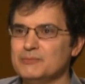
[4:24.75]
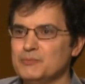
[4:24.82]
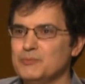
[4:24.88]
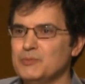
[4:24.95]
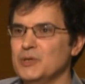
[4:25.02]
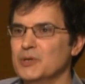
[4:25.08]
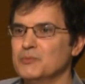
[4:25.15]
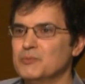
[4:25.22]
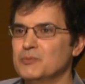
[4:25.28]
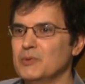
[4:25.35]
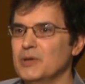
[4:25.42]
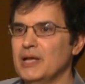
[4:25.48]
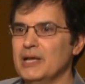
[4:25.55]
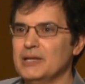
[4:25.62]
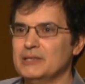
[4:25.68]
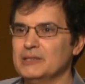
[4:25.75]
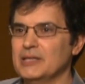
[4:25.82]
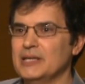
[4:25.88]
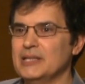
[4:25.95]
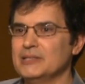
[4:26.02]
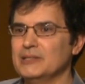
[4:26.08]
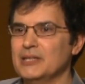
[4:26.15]
you know,
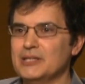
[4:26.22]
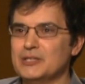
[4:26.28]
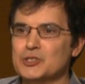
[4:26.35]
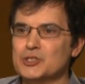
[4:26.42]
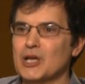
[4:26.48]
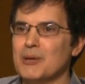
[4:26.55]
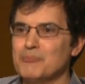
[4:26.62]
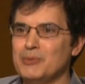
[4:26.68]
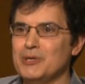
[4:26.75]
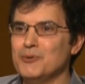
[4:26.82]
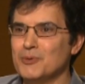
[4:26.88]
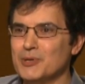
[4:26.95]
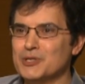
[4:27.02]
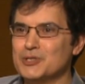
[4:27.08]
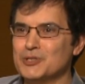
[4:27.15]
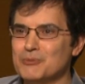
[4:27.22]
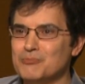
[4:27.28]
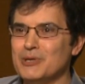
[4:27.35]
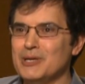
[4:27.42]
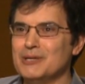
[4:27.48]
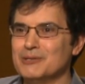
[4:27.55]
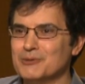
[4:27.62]
letting the shot be what it should
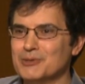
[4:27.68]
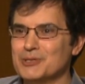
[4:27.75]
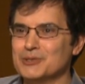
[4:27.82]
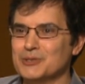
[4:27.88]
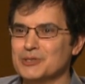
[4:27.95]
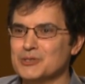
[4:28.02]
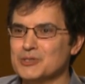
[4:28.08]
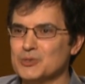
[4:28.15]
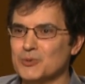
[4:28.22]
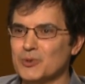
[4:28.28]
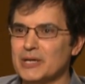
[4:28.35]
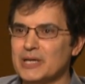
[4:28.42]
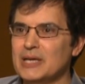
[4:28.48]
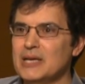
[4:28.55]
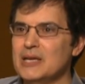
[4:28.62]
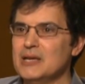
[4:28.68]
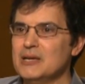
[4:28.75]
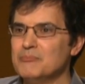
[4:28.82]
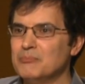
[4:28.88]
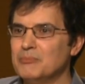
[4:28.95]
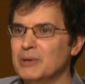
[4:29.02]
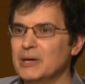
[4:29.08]
be originally in the story,
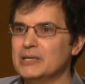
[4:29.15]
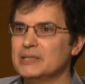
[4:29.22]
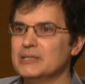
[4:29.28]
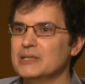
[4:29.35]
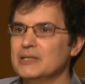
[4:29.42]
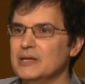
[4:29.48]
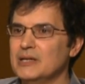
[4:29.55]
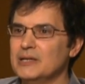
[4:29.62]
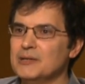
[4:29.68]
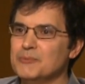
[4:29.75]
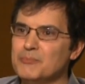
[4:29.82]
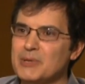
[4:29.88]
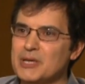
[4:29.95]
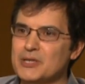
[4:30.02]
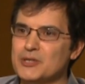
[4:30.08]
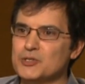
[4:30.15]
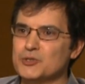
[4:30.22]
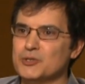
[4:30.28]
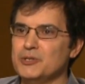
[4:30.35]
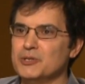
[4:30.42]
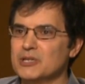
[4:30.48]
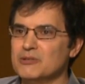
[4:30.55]
but making sure
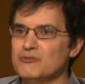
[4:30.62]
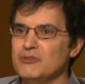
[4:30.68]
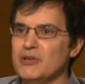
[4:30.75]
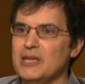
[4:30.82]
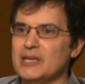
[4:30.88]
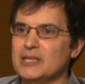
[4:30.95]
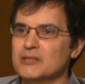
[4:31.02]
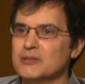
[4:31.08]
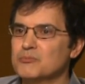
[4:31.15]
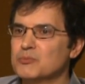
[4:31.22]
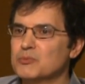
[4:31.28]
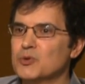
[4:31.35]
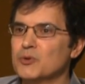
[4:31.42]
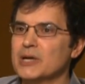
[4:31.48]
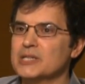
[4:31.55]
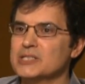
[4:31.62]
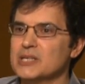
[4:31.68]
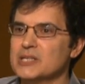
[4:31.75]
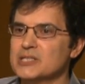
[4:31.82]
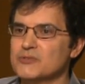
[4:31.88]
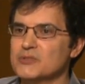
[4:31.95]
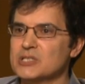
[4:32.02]
you're conveying the correct
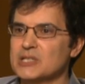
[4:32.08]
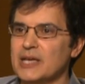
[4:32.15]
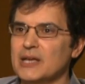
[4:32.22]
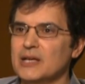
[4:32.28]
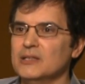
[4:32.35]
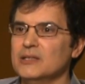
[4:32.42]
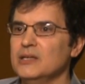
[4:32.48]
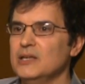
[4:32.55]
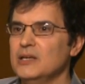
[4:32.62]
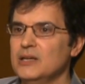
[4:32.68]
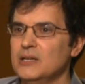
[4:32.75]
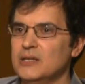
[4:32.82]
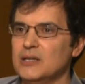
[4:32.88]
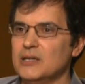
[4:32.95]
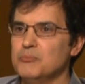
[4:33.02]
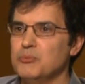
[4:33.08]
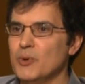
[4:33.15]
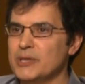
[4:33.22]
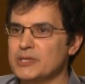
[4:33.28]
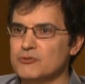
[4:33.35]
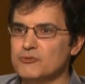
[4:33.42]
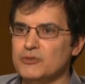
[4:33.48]
sense of scale,
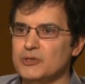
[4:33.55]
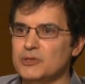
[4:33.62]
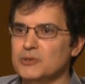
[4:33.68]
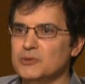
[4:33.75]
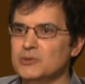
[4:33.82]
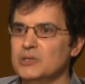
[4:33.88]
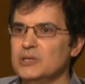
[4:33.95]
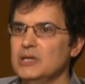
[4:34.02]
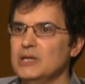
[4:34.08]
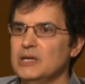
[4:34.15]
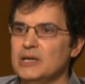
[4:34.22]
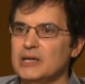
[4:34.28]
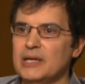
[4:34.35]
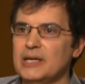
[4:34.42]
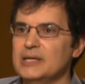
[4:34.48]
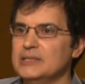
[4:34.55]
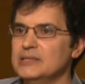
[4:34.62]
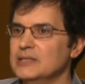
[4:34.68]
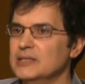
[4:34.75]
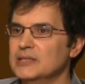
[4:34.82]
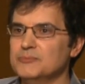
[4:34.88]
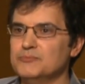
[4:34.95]
point of view, and
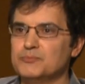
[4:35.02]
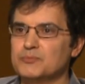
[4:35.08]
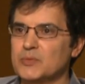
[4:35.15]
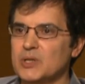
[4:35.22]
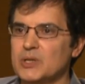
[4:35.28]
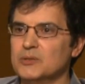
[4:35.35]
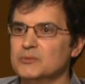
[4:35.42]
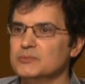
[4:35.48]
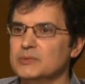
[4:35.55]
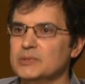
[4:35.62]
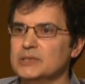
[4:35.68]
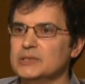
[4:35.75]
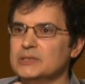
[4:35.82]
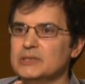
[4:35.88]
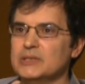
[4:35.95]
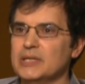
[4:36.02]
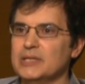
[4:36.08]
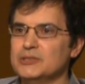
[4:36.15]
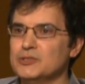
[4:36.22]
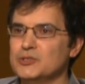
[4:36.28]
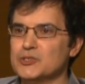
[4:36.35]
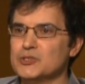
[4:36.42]
you know,
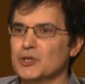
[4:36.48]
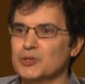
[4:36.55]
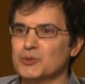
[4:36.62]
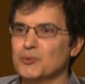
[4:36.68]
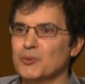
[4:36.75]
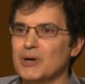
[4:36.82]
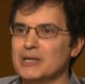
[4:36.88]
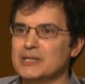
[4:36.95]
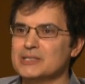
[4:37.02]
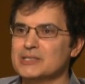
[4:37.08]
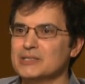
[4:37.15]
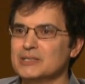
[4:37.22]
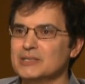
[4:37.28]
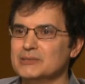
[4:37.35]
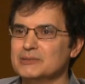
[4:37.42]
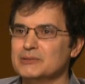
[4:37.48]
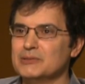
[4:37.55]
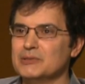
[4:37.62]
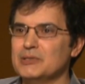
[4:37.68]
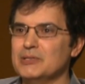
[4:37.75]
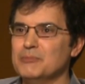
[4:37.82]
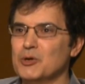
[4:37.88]
and just otherwise
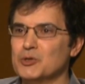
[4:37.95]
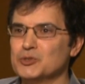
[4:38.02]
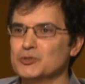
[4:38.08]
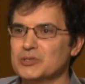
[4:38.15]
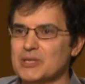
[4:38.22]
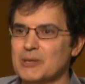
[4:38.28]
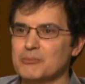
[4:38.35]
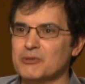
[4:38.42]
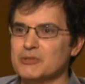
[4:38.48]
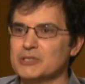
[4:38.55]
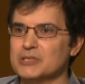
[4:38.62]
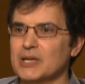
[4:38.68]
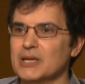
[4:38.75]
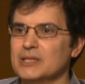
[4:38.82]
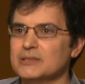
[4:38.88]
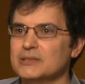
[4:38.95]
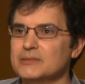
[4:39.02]
the emotional depth of the shot.